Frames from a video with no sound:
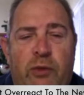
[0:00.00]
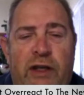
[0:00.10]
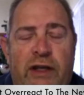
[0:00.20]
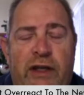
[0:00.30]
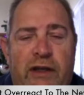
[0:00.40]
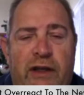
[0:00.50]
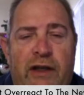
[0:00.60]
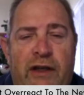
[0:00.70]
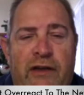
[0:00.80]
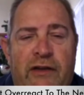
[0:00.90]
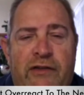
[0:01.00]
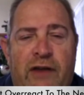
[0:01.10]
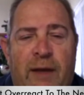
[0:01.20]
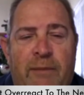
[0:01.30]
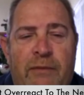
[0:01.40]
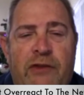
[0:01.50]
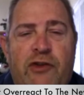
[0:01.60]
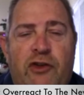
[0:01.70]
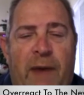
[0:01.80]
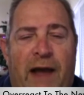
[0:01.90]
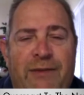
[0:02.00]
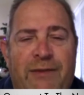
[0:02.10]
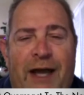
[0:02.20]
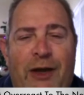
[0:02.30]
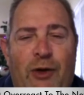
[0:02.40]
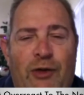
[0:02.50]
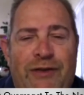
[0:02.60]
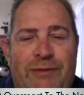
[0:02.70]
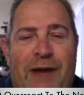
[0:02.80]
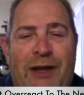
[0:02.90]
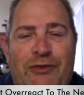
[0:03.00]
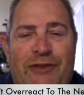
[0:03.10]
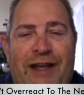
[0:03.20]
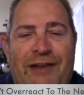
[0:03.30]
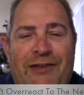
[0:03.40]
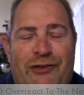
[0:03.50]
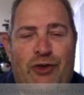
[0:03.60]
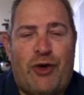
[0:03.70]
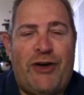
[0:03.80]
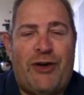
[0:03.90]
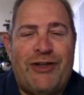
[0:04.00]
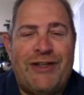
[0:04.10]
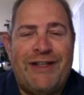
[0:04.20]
week is this goes back to my old days as a trader,